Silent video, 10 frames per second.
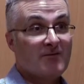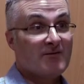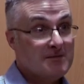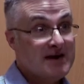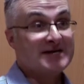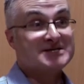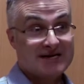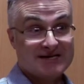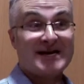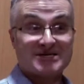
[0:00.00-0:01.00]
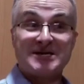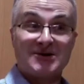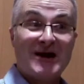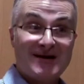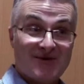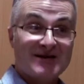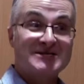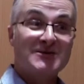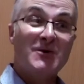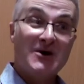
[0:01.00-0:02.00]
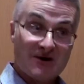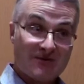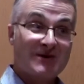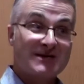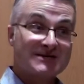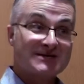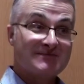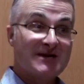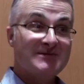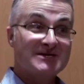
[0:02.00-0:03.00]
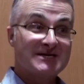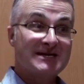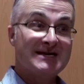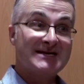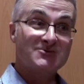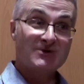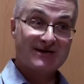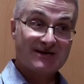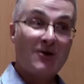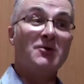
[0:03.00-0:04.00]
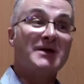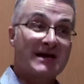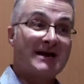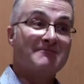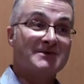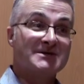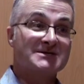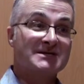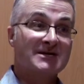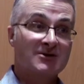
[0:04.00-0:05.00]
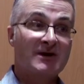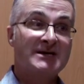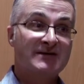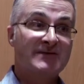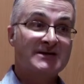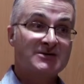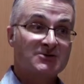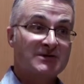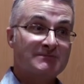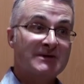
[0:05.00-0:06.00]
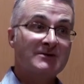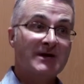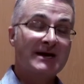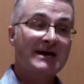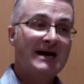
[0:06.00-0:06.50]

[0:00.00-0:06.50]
for me, it's actually a great place to work because the BBC is right on the campus in the Creative Industries building.